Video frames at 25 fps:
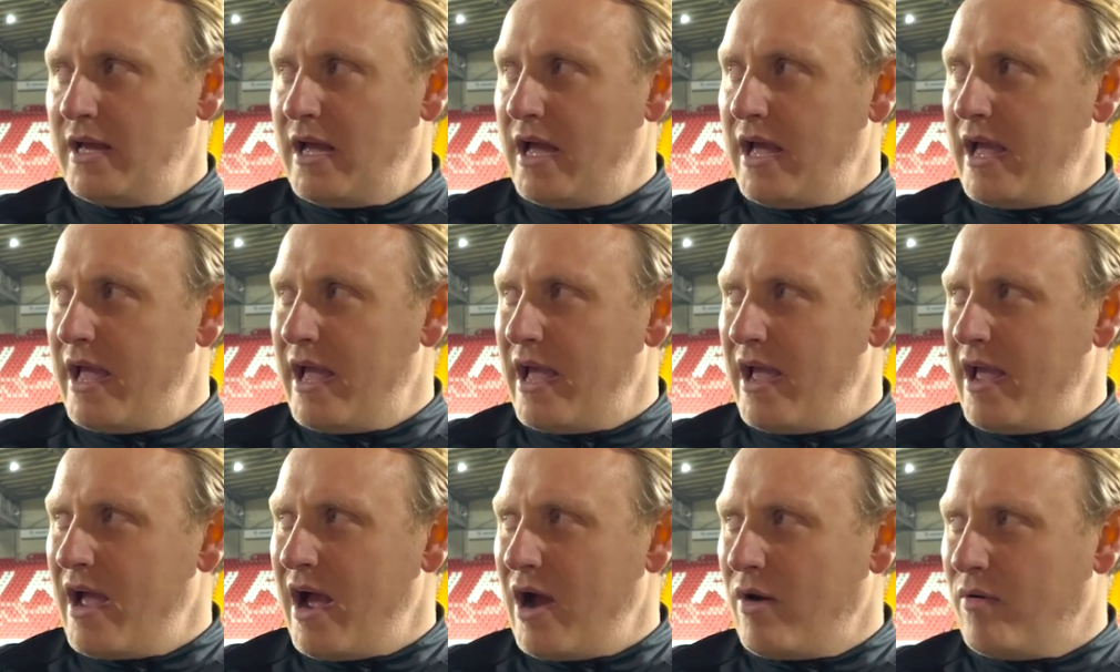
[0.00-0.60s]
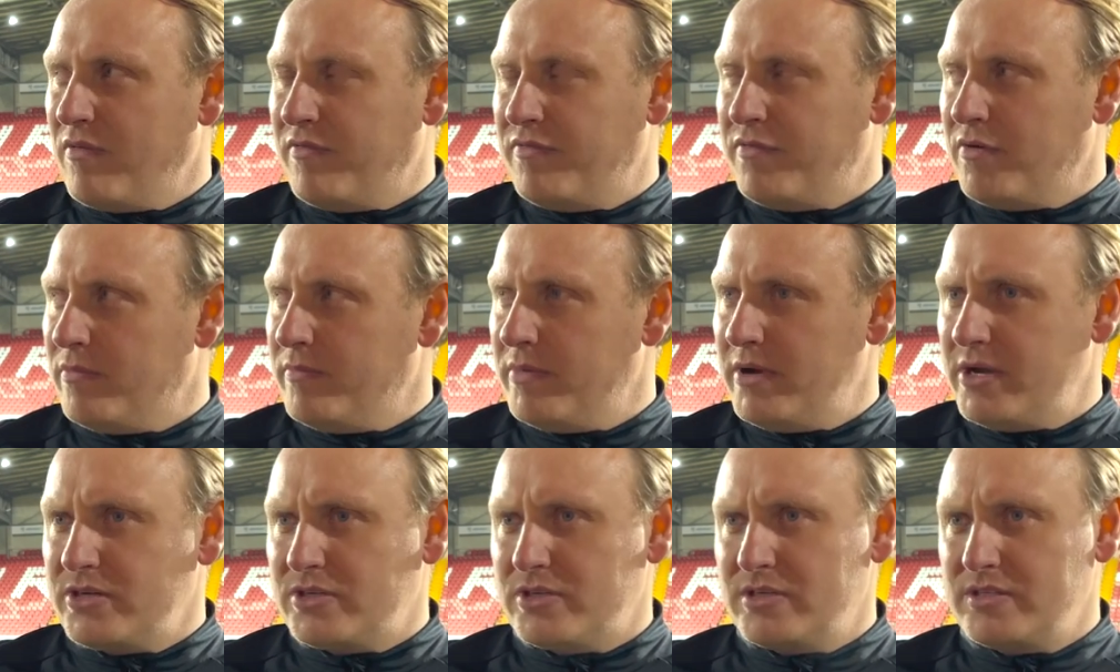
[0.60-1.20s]
uh, our
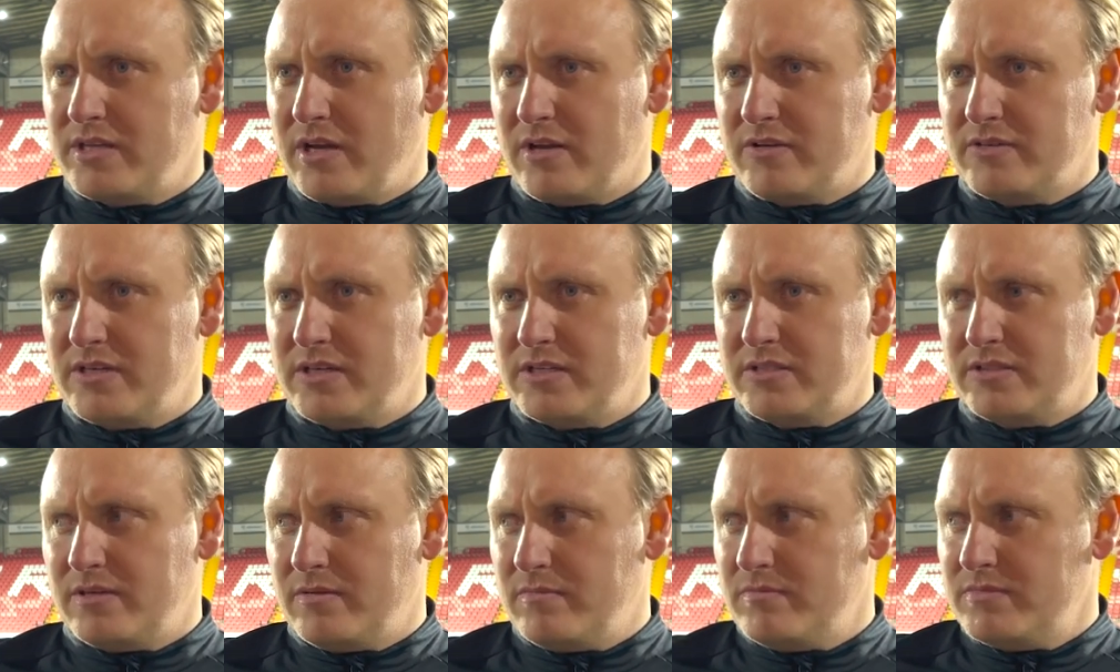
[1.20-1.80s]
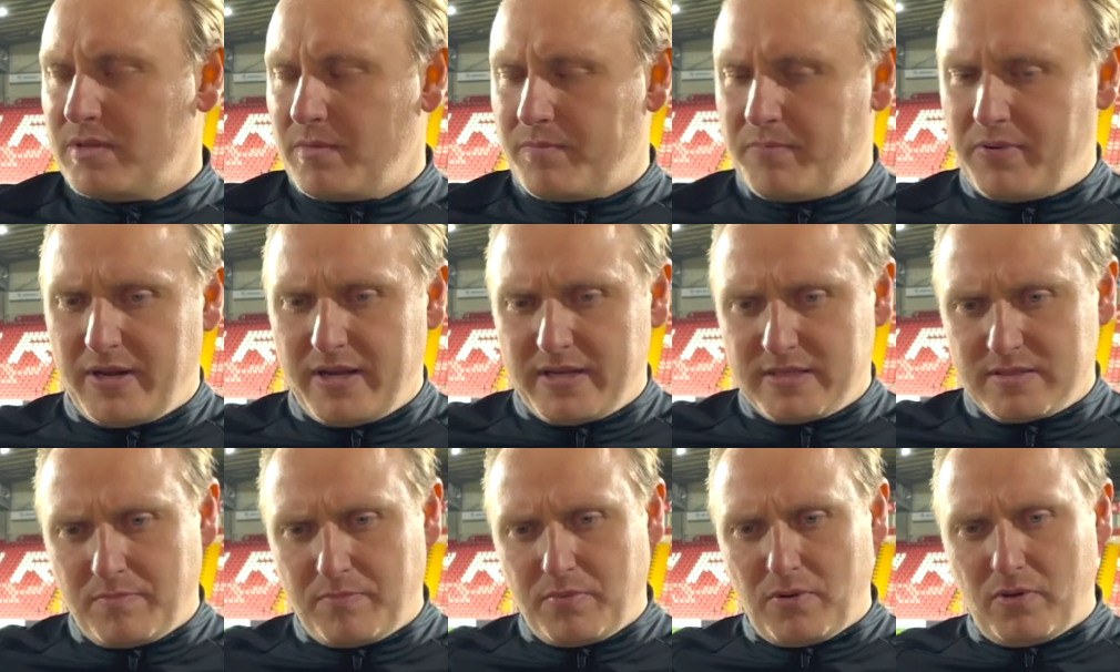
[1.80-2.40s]
formations our systems the
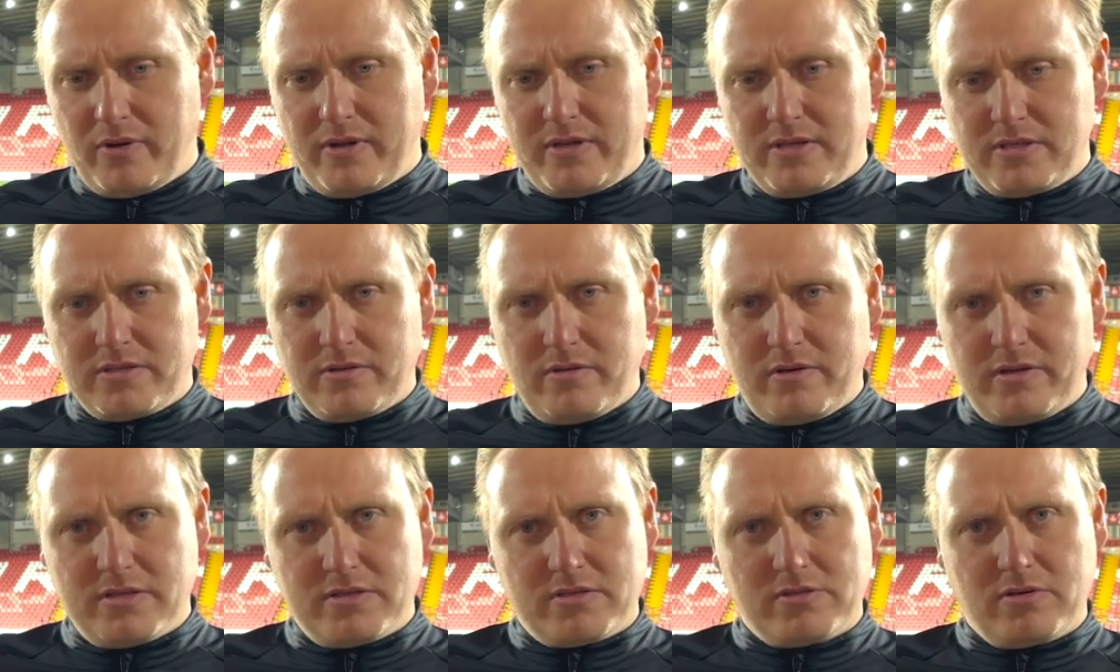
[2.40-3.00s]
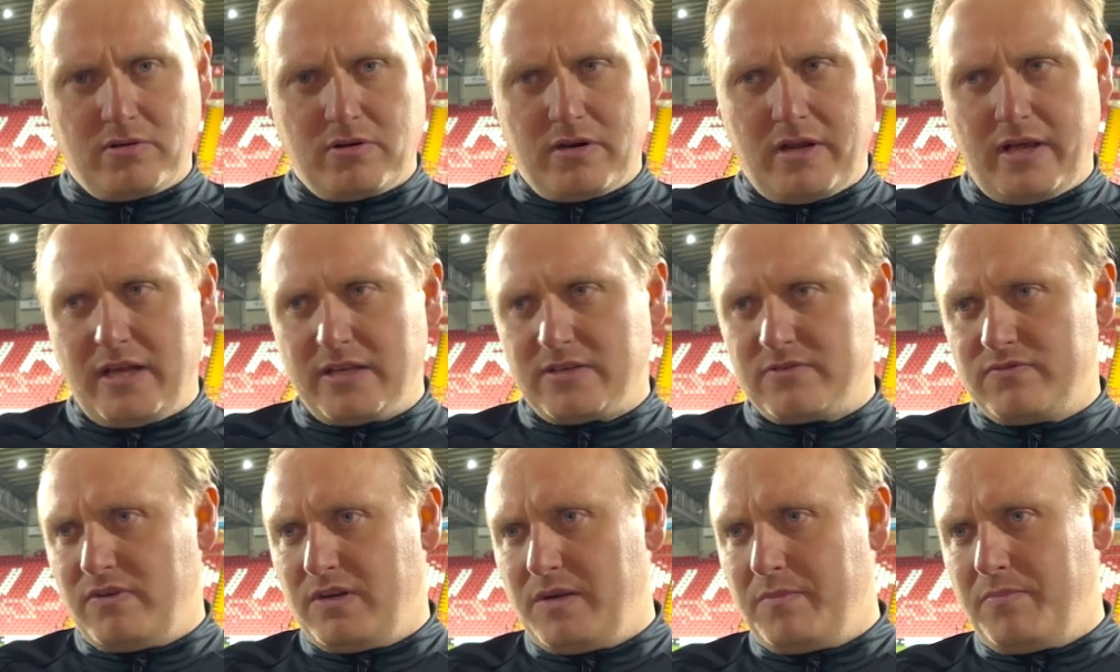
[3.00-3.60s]
players bought into it so like
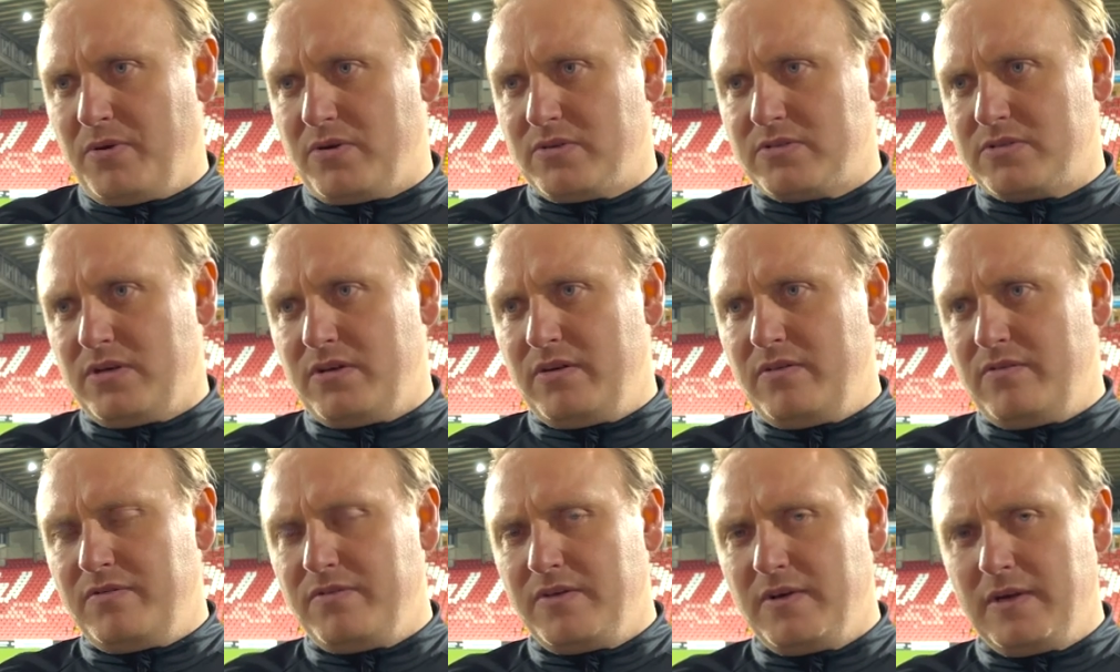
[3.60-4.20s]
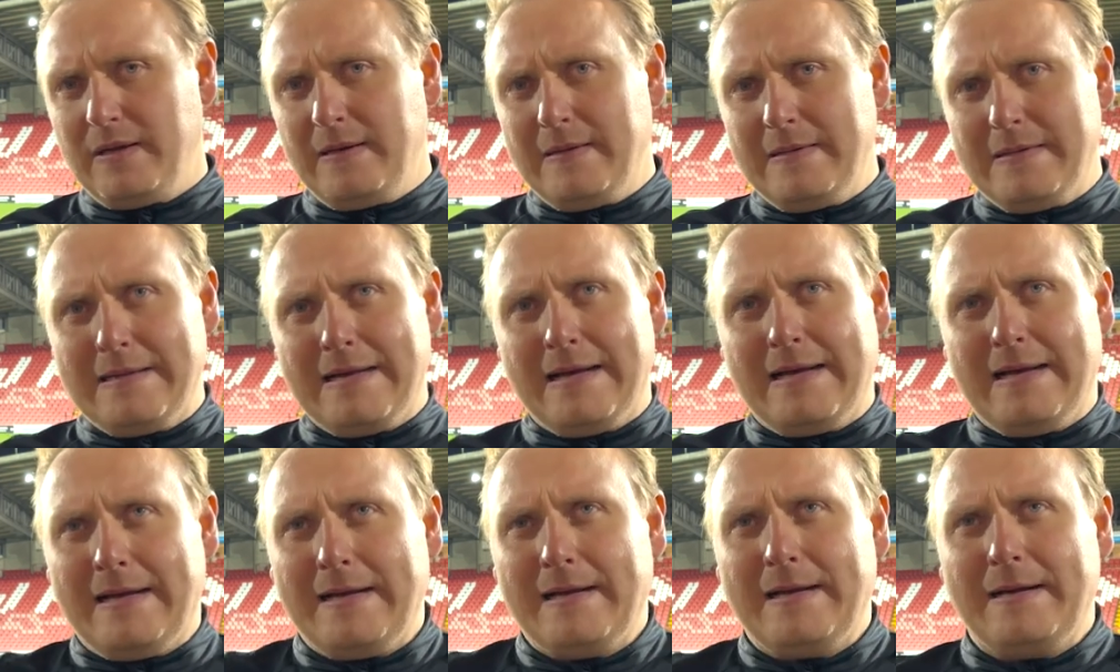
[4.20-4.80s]
that's really positive
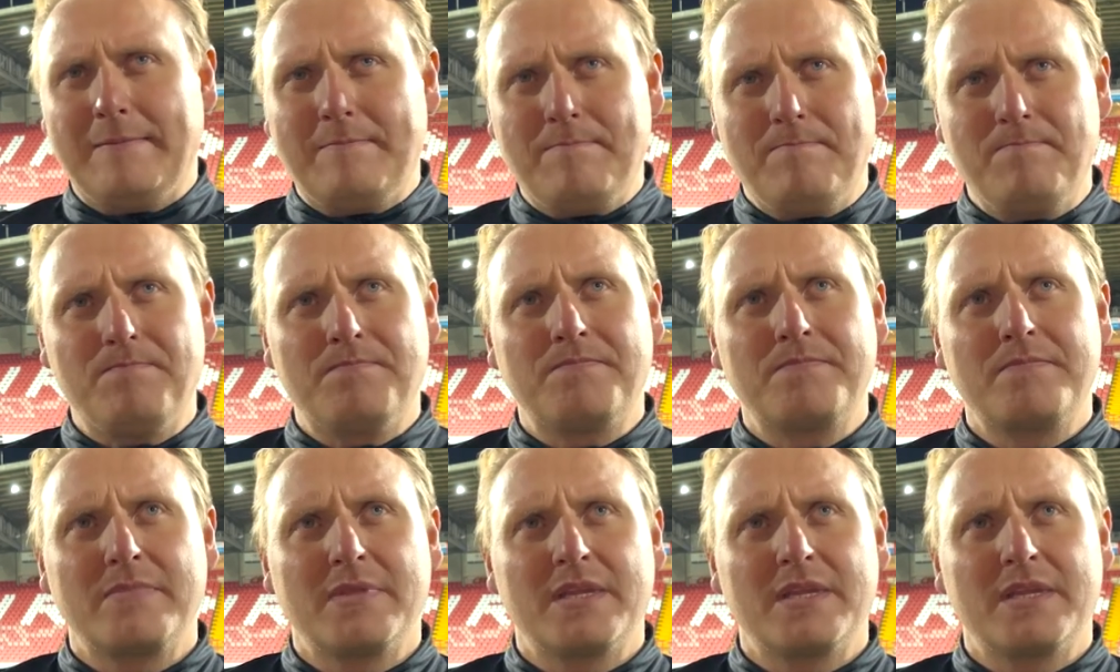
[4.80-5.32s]
um,